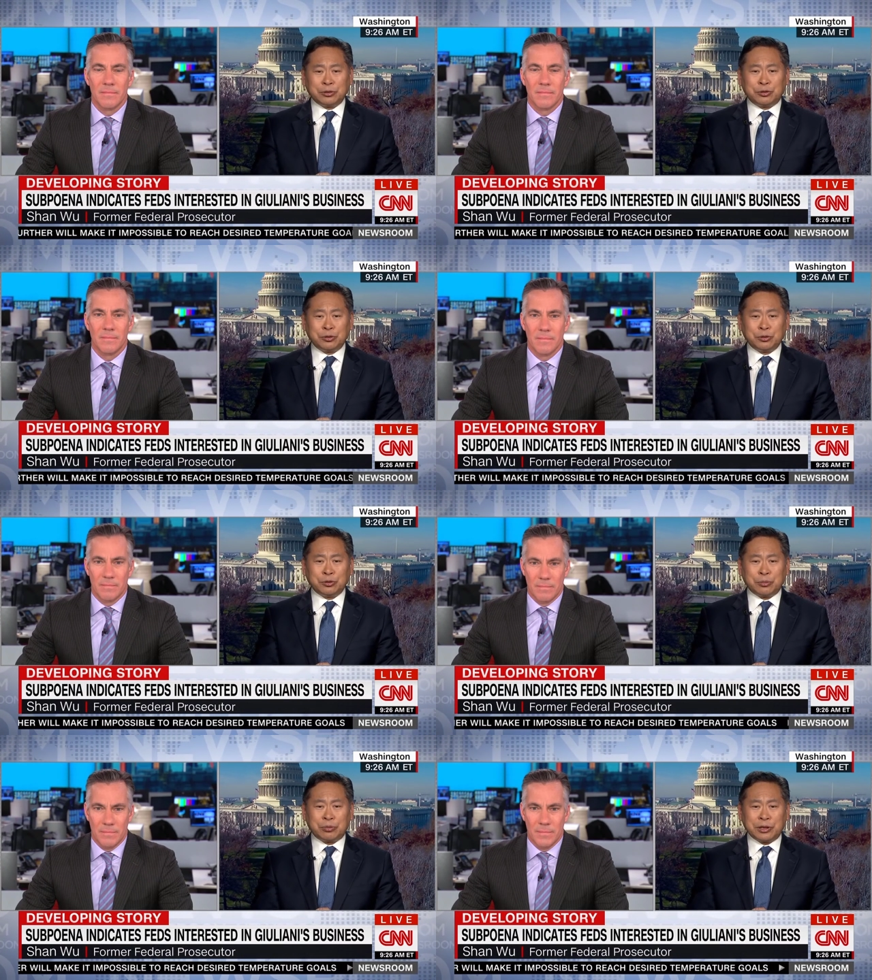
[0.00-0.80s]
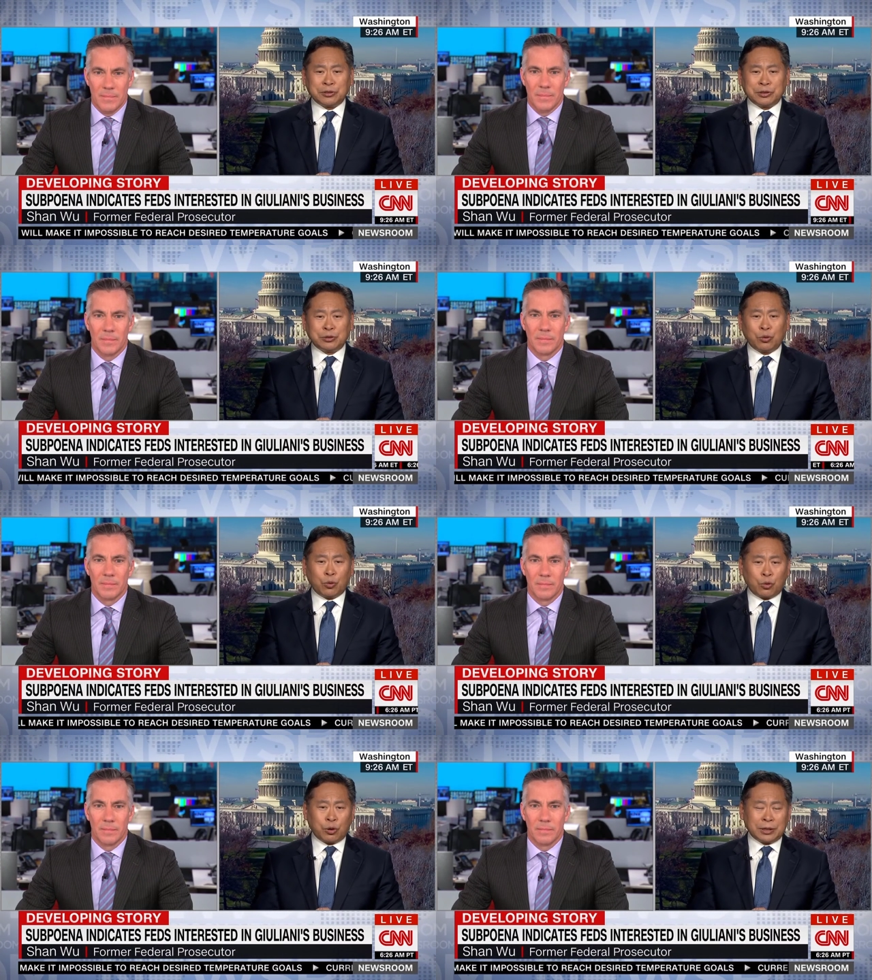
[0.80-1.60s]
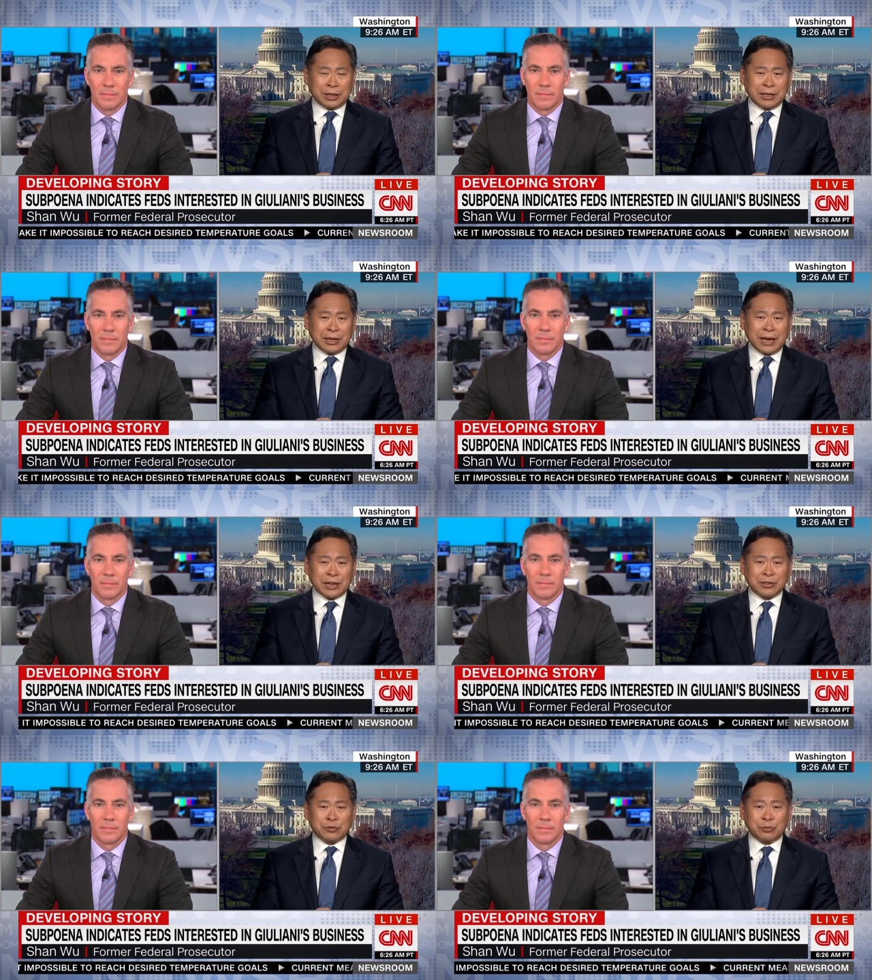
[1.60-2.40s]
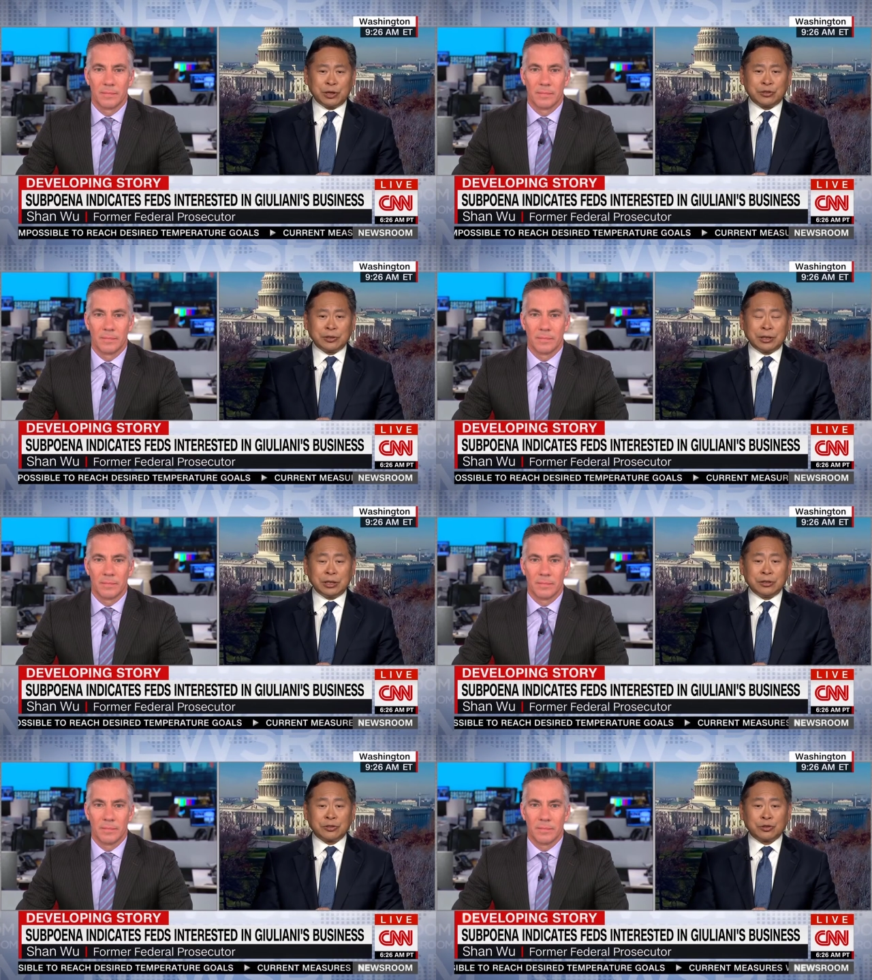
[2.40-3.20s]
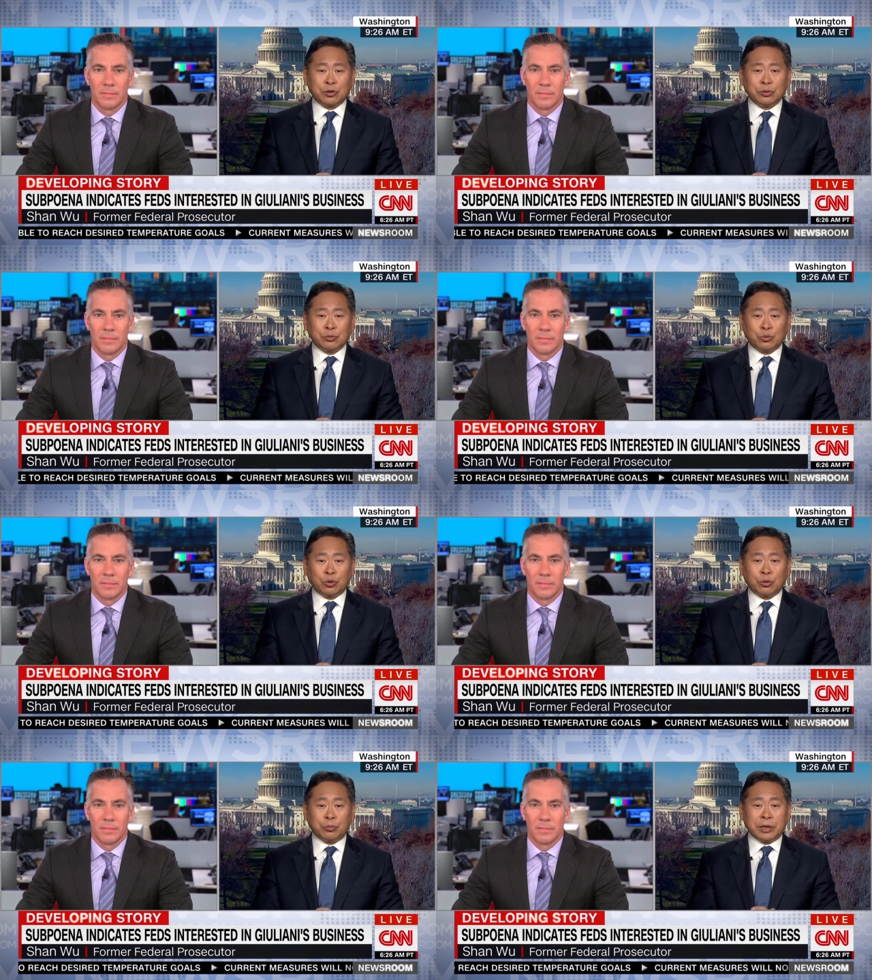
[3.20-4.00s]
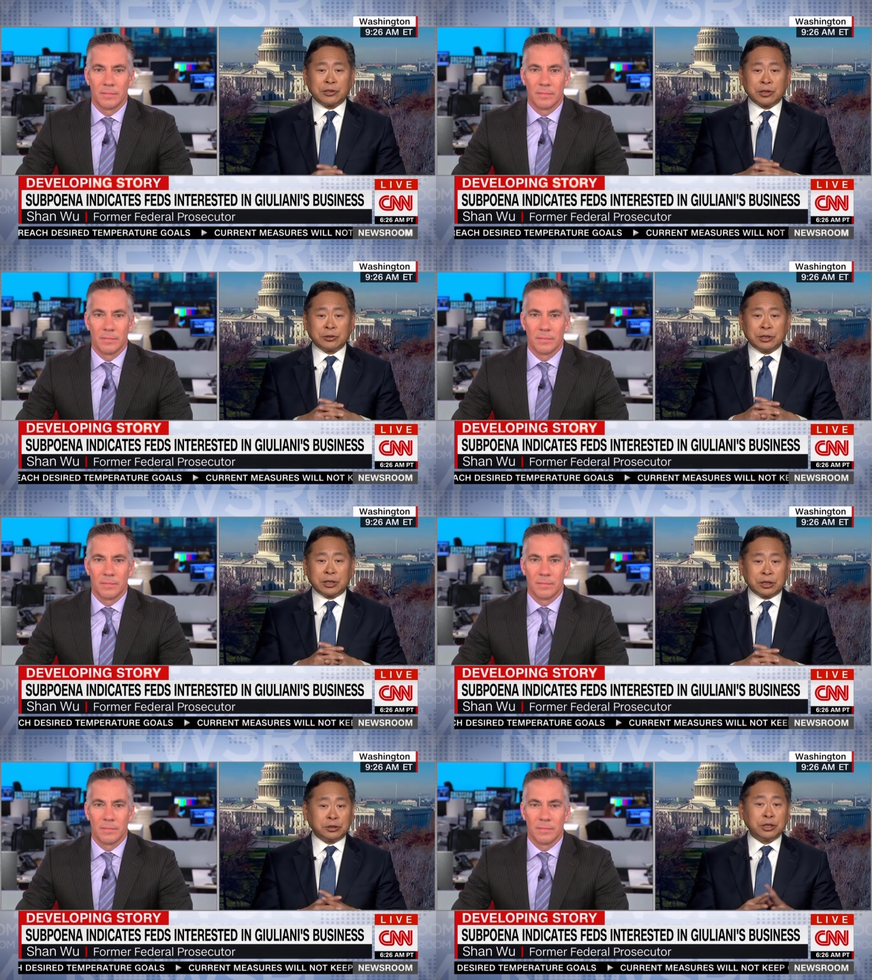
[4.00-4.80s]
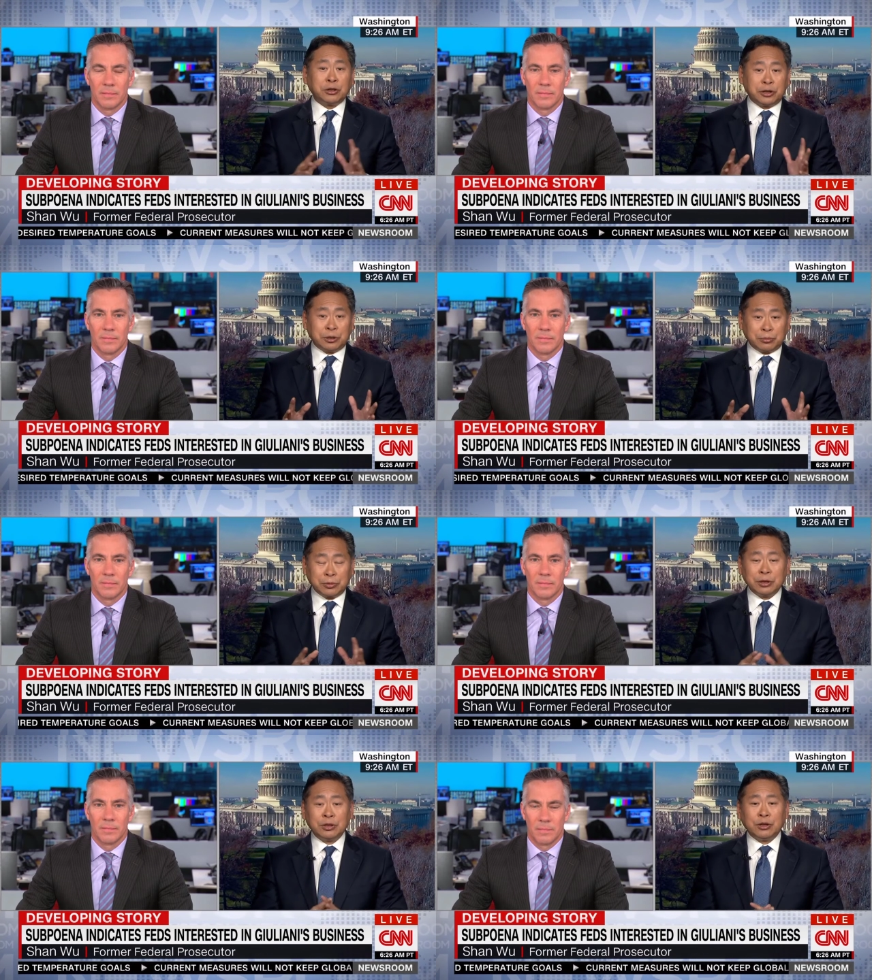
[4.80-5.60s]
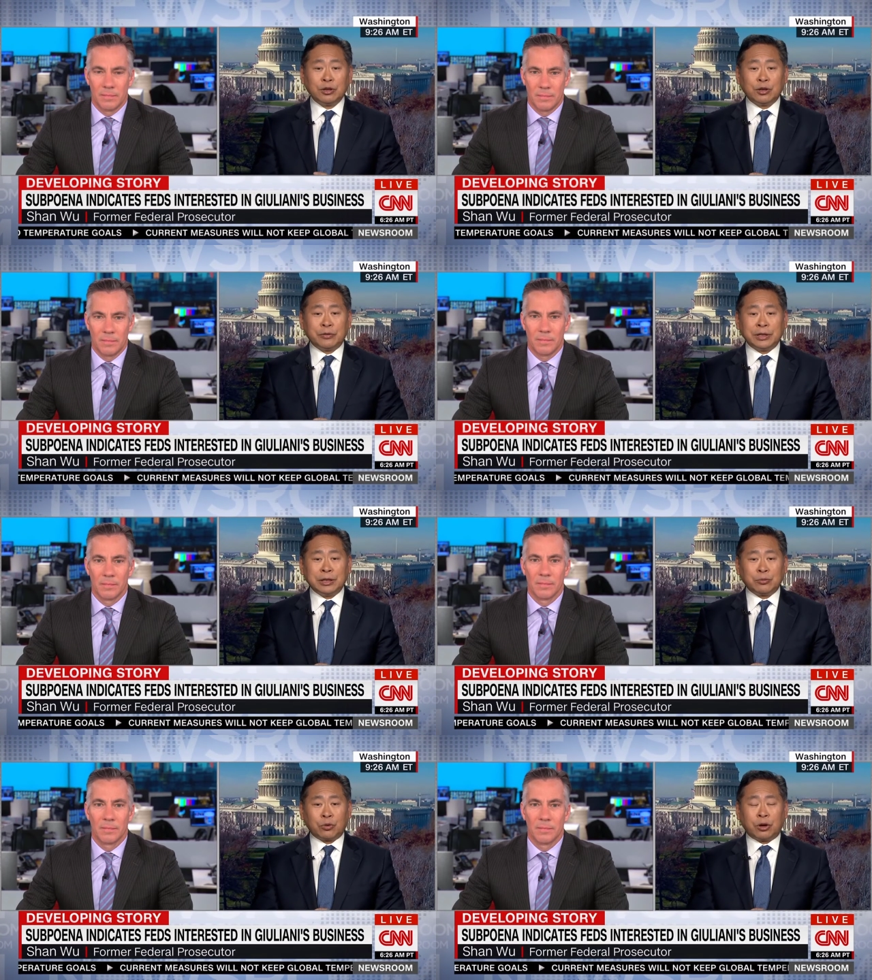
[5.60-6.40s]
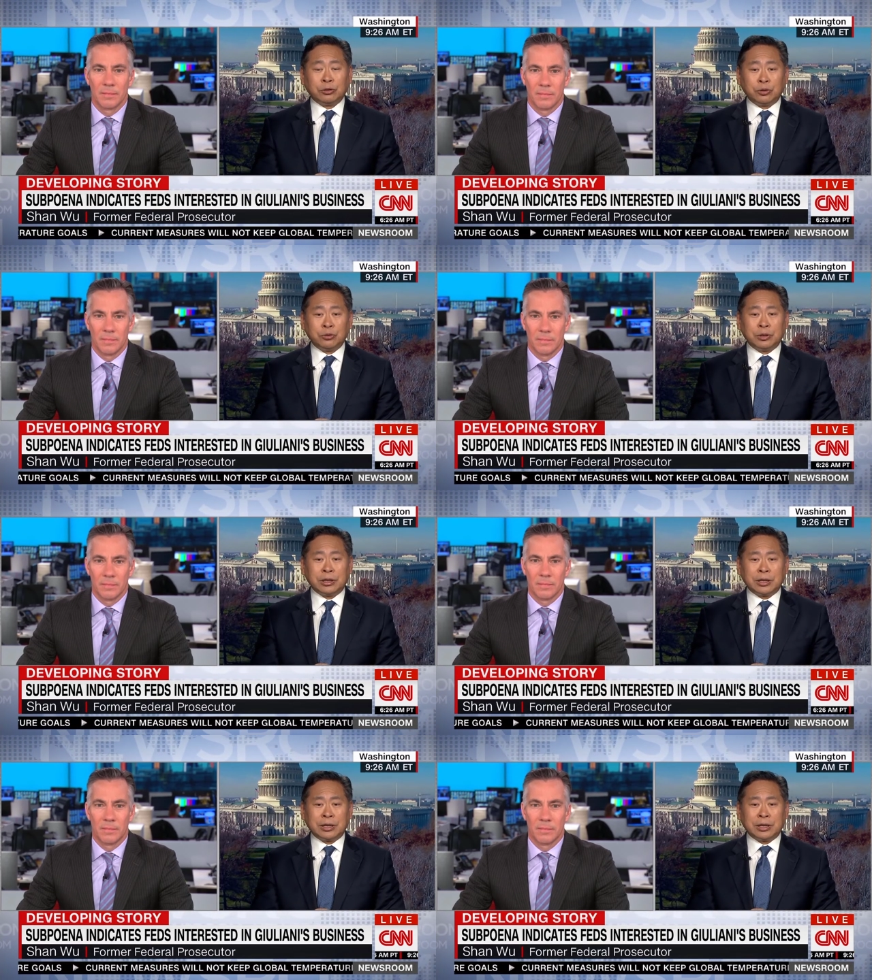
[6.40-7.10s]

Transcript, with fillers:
Speaker 1: to the president or that he has information that he's certain will basically clear him mm -hmm. of any wrongdoing.